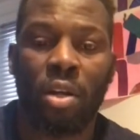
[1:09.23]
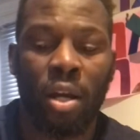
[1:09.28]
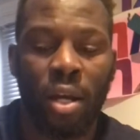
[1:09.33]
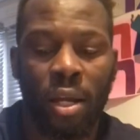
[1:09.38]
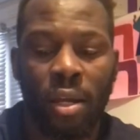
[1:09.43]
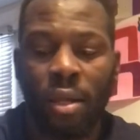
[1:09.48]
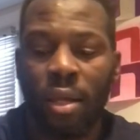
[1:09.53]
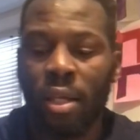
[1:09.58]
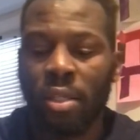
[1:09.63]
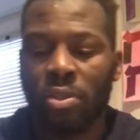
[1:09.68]
All
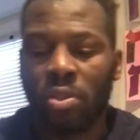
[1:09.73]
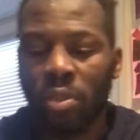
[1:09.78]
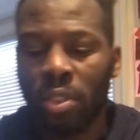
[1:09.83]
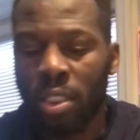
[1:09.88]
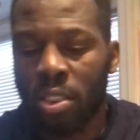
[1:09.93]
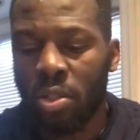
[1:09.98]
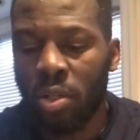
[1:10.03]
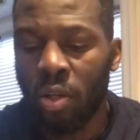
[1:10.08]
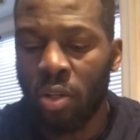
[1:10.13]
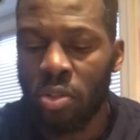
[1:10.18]
right, so
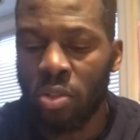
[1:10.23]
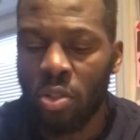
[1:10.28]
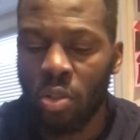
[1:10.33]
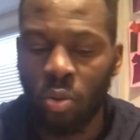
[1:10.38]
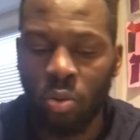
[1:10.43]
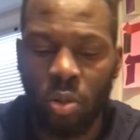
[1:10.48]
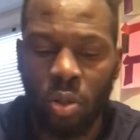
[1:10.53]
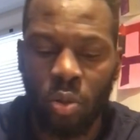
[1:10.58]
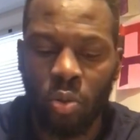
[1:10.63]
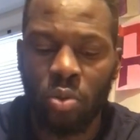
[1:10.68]
let's also
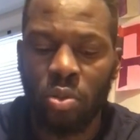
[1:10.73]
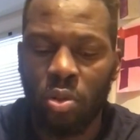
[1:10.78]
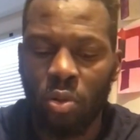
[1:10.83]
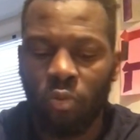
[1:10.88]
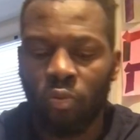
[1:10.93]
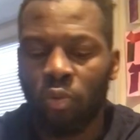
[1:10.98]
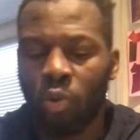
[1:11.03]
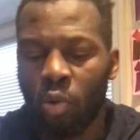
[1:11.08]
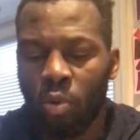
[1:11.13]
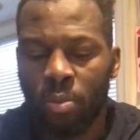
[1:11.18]
go to
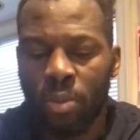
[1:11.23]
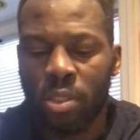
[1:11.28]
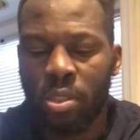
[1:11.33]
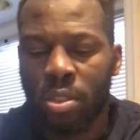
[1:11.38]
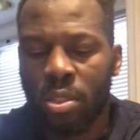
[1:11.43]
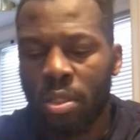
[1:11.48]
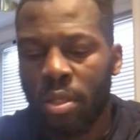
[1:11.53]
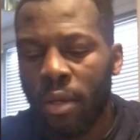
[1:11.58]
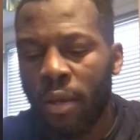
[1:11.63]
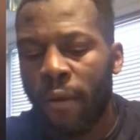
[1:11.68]

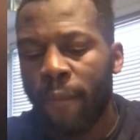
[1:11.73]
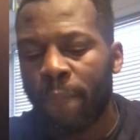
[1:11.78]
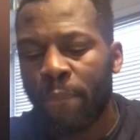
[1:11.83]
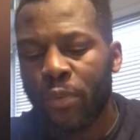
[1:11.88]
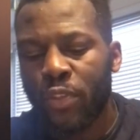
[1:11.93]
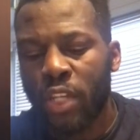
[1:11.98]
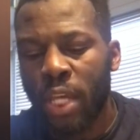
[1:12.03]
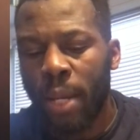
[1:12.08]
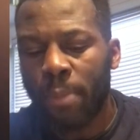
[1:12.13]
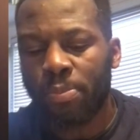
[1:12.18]
Romans
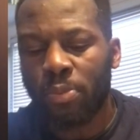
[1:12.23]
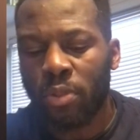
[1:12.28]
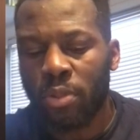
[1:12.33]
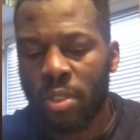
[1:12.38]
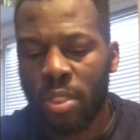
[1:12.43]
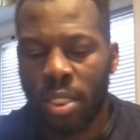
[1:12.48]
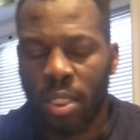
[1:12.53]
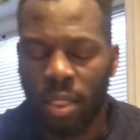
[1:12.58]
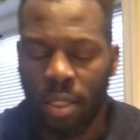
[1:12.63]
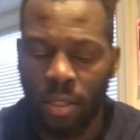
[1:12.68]
chapter
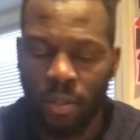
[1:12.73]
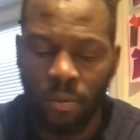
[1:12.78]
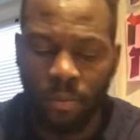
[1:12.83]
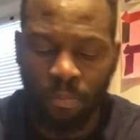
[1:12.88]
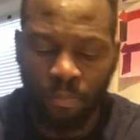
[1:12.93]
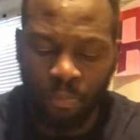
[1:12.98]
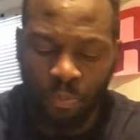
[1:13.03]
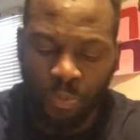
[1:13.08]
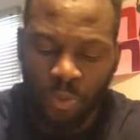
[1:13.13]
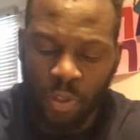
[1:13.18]
10
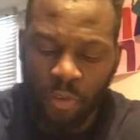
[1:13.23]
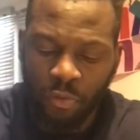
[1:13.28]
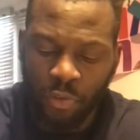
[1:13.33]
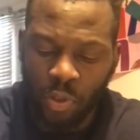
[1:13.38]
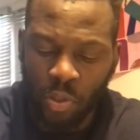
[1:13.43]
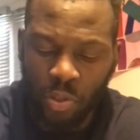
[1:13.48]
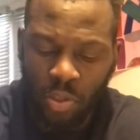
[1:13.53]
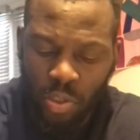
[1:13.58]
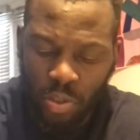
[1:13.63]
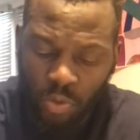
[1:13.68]

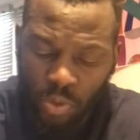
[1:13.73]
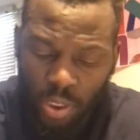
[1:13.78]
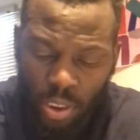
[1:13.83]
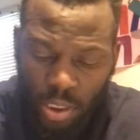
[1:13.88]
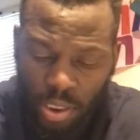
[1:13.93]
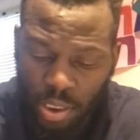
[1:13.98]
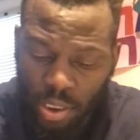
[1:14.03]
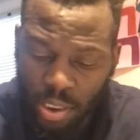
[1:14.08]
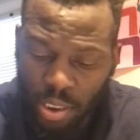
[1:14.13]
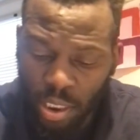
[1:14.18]
verse 3.
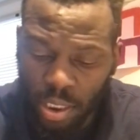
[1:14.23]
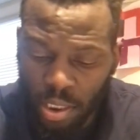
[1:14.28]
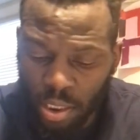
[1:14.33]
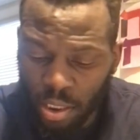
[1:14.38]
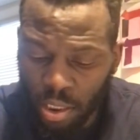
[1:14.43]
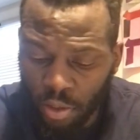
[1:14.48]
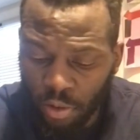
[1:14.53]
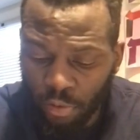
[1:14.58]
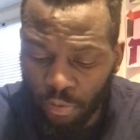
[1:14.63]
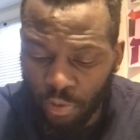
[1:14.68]
This is yet
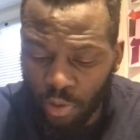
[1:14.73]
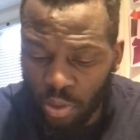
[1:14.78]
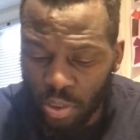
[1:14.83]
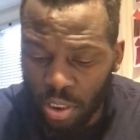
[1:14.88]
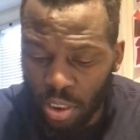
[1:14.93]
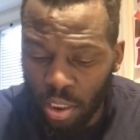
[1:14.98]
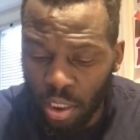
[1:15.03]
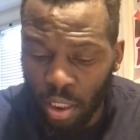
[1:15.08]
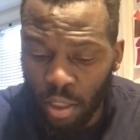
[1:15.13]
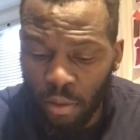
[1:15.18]
another verse
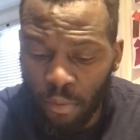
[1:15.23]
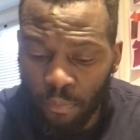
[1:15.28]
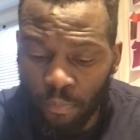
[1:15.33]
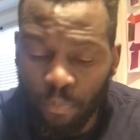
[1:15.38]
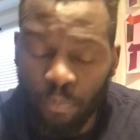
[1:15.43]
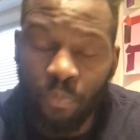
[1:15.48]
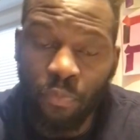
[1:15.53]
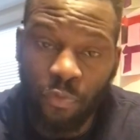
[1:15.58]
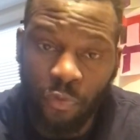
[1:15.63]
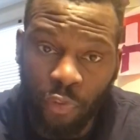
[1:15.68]
that they
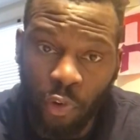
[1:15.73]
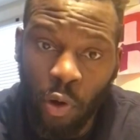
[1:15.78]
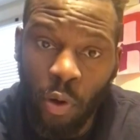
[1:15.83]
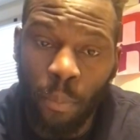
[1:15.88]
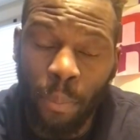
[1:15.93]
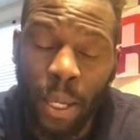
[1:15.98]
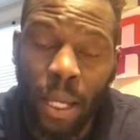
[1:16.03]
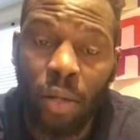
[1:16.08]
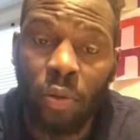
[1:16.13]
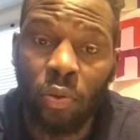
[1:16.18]
fall
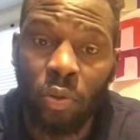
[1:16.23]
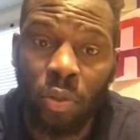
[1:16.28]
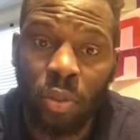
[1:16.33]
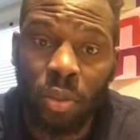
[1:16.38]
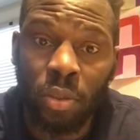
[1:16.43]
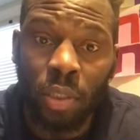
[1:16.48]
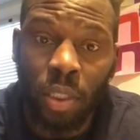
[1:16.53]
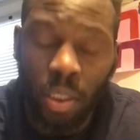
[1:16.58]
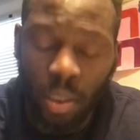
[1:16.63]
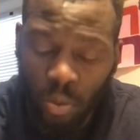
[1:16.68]
back
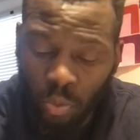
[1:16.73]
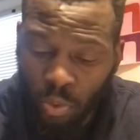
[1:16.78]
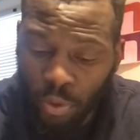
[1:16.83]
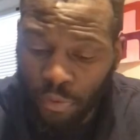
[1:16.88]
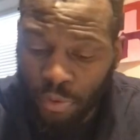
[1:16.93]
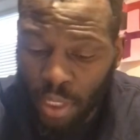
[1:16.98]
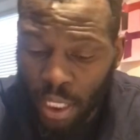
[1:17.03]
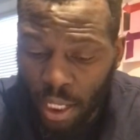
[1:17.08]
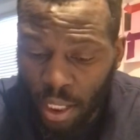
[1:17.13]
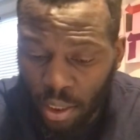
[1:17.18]
on
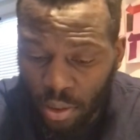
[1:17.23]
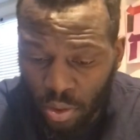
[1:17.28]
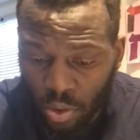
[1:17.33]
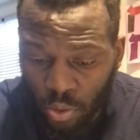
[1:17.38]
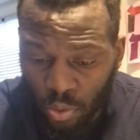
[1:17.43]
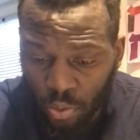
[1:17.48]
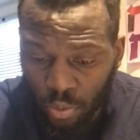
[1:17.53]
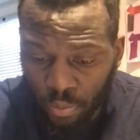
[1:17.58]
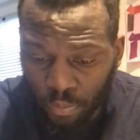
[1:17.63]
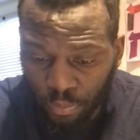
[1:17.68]
with that
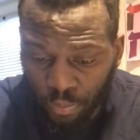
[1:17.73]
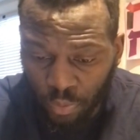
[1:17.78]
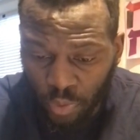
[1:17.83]
too,